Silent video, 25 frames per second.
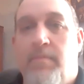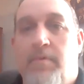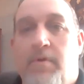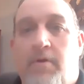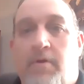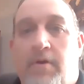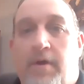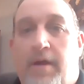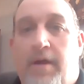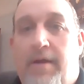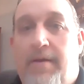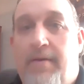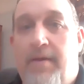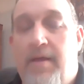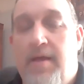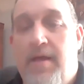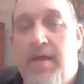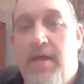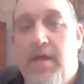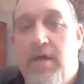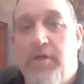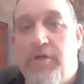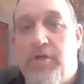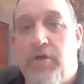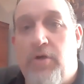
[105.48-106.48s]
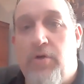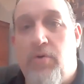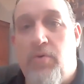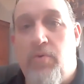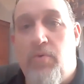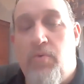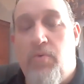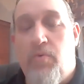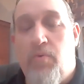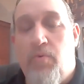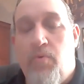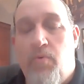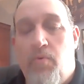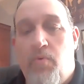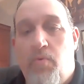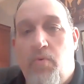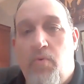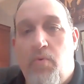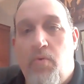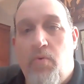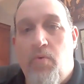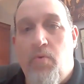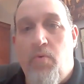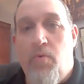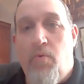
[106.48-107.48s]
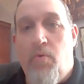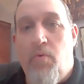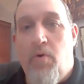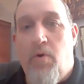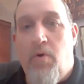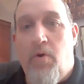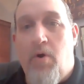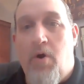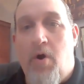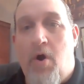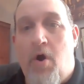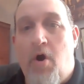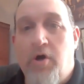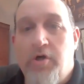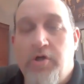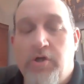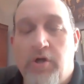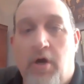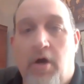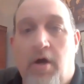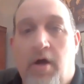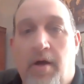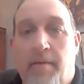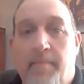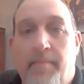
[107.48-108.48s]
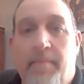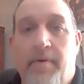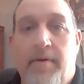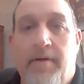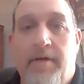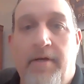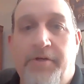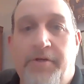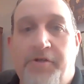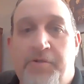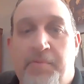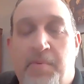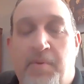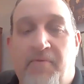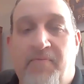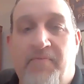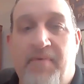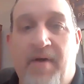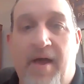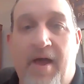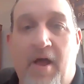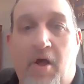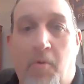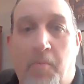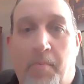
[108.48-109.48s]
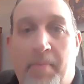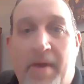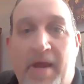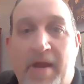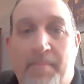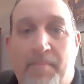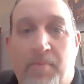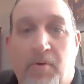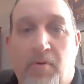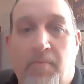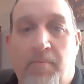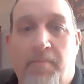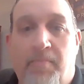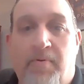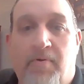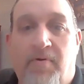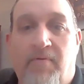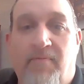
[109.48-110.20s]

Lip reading: All right. So our job is to help people